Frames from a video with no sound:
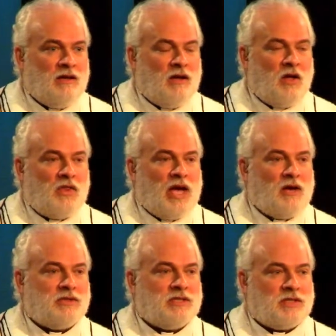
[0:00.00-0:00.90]
All the
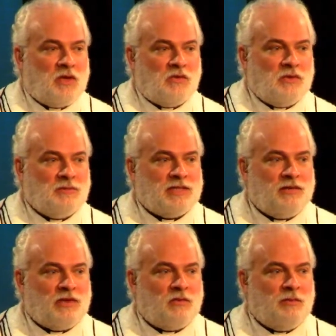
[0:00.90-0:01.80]
houses, all the rooms, and
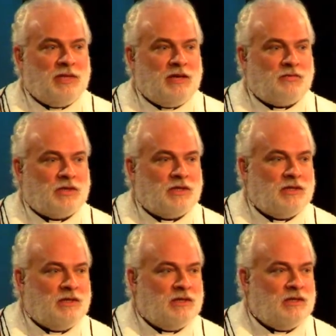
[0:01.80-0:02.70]
everything would be different,
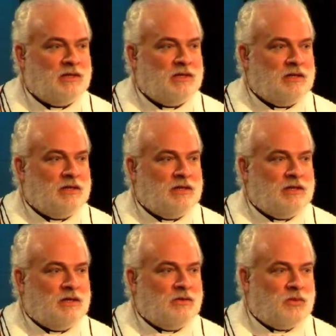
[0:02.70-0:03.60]

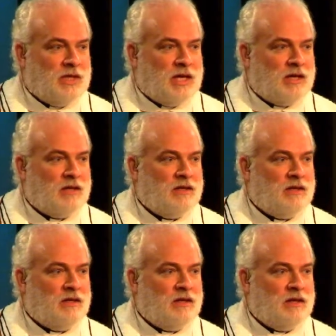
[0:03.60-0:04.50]
wouldn't they?
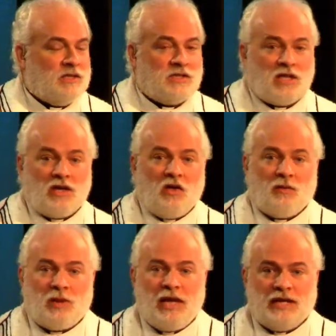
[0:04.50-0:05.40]
Just like all the
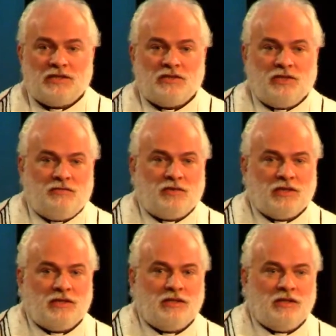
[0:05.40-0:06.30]
planets are
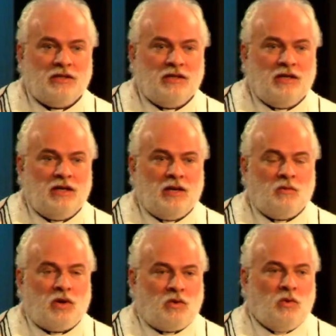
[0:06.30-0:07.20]
different. And
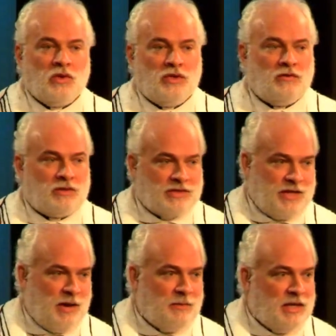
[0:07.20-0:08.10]
what a cool universe
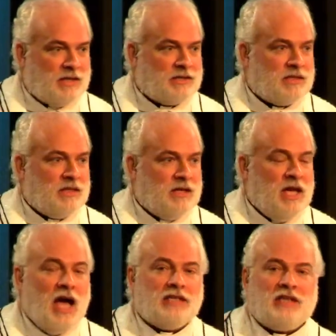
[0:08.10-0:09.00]
that makes.
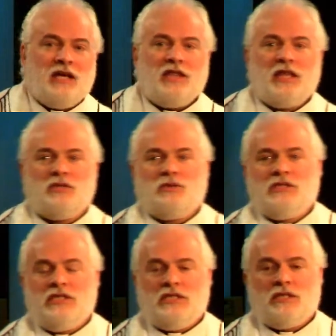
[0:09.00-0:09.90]
See, I think that's what
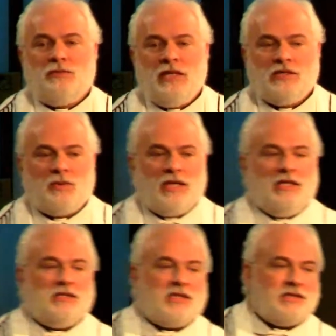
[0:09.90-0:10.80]
Jesus means when he
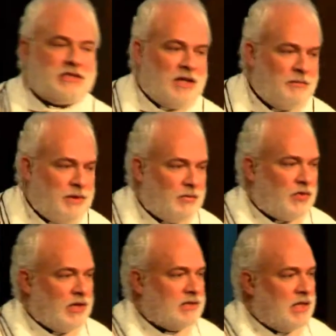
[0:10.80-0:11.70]
starts telling people
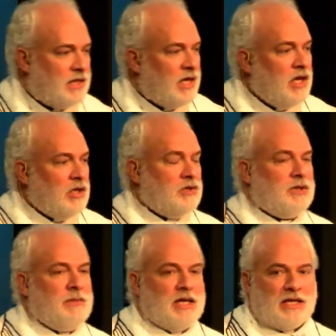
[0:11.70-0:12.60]
things like, you should
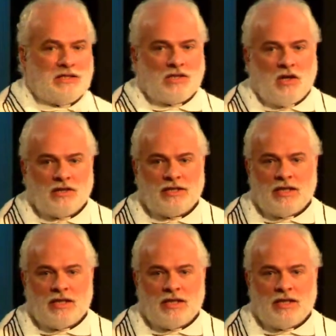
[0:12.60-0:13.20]
be like salt and